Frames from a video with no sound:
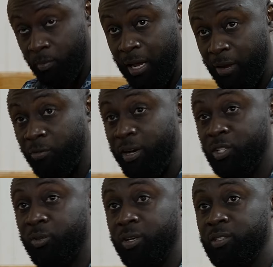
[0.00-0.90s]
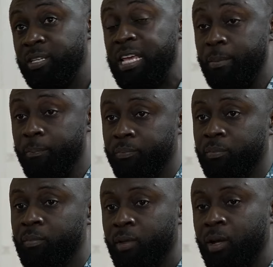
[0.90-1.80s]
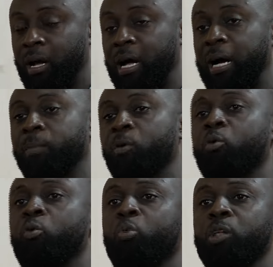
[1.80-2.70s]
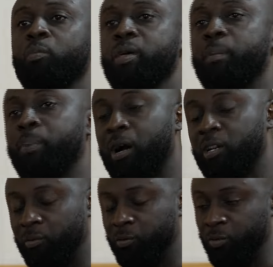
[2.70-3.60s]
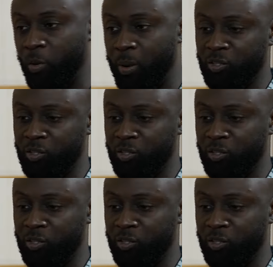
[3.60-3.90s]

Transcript: advisory team who will be part of Tradewinds.